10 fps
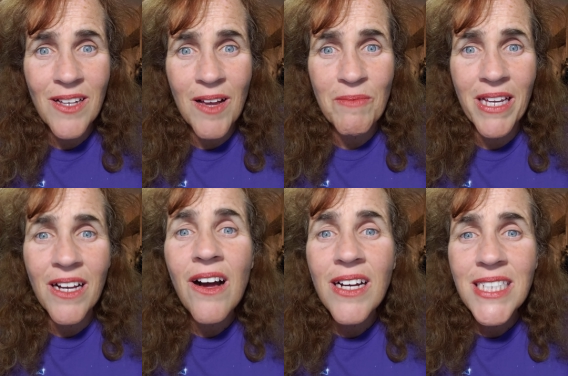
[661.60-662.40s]
got me
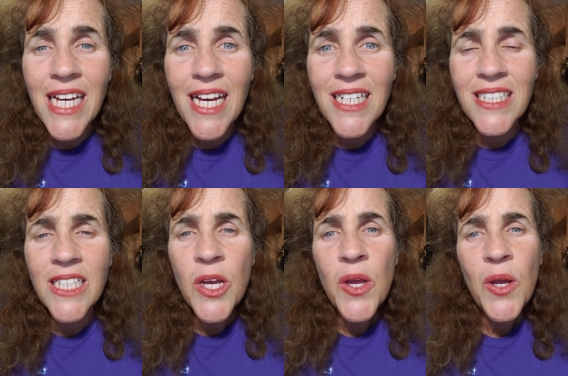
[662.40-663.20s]

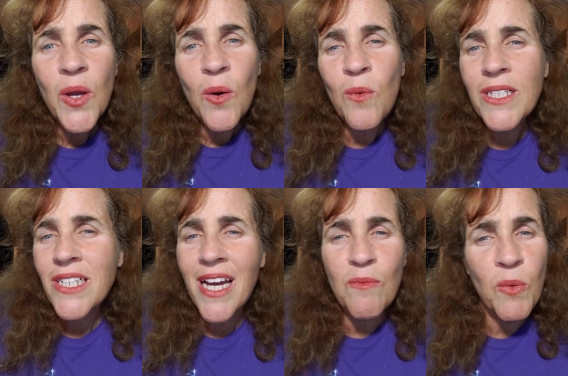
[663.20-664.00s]
contacts, which I